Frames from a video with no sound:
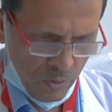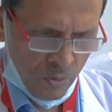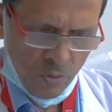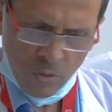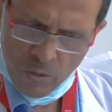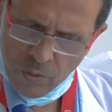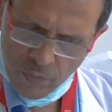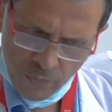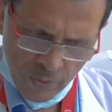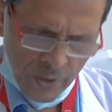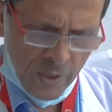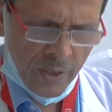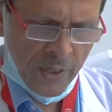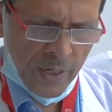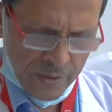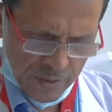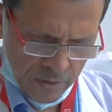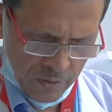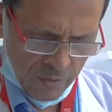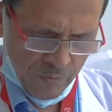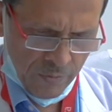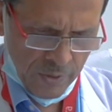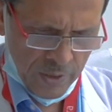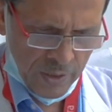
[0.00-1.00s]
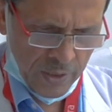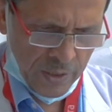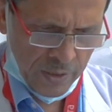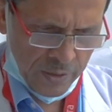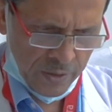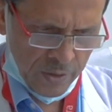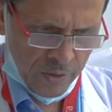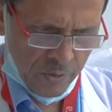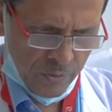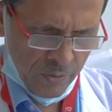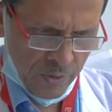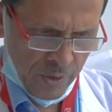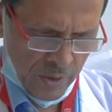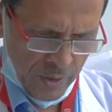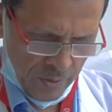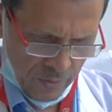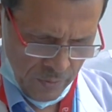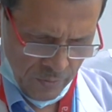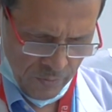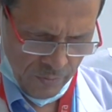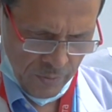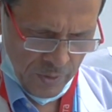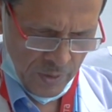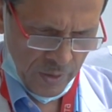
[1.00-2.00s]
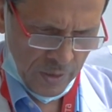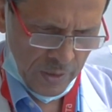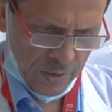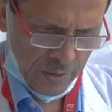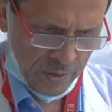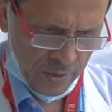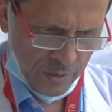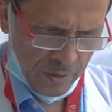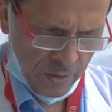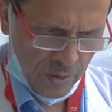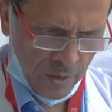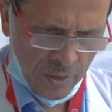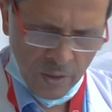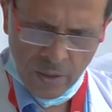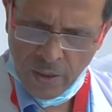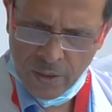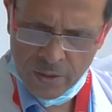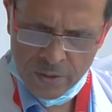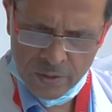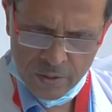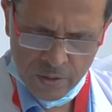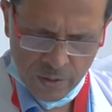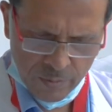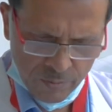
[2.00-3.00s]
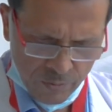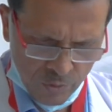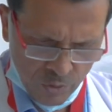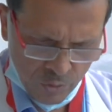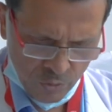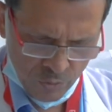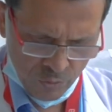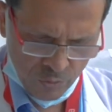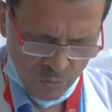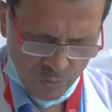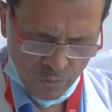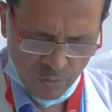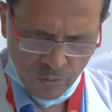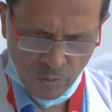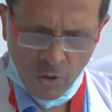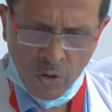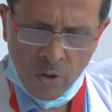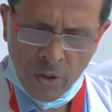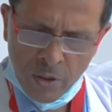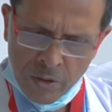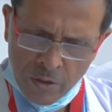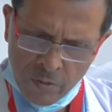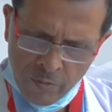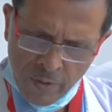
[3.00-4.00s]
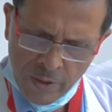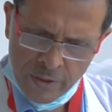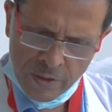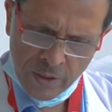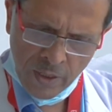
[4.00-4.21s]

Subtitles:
But as experienced Dr. Arvind for 20 years, there was no one else, only one in India.